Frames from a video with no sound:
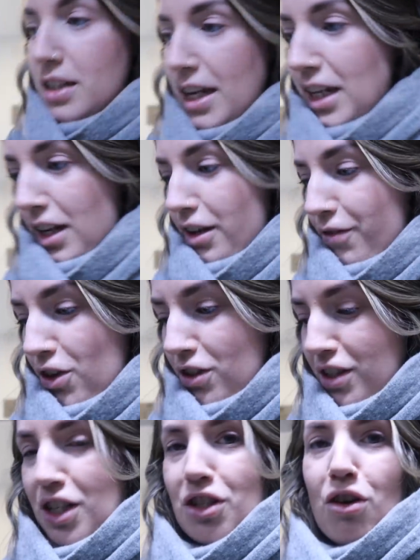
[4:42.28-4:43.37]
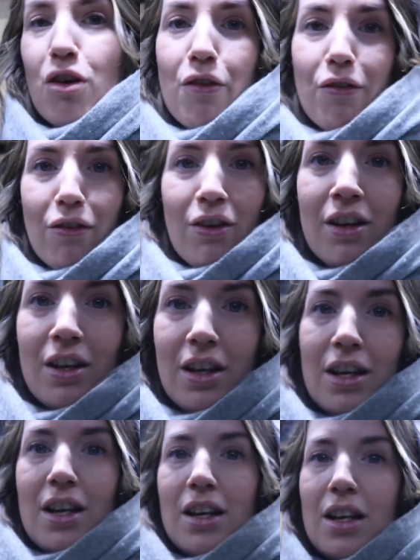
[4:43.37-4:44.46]
taking advantage of
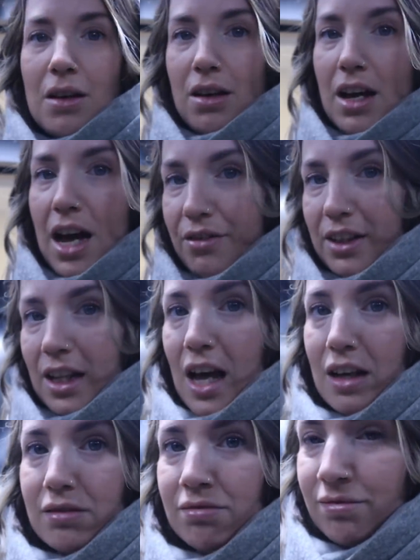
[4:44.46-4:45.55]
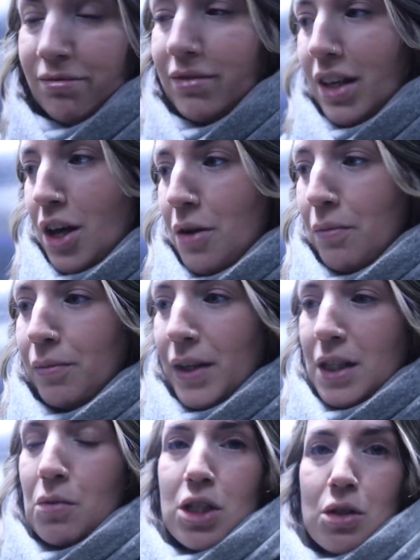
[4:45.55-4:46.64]
having that
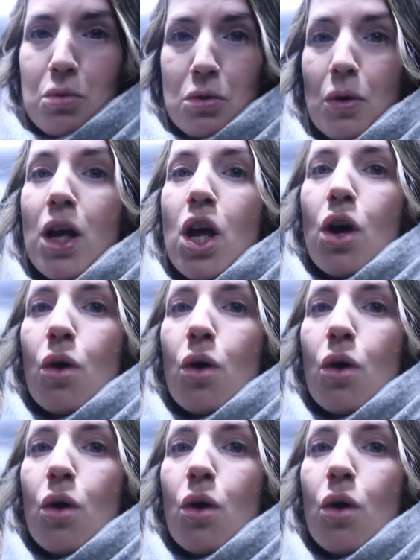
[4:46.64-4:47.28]
as much as possible.